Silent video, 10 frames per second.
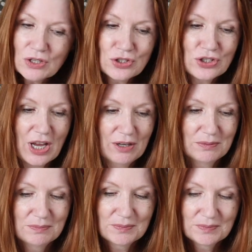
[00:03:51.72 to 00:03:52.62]
So
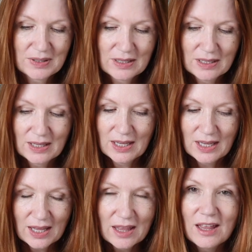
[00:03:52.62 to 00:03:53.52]

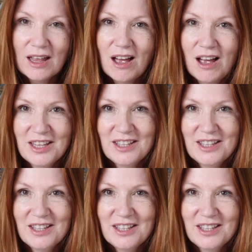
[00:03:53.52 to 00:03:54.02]
I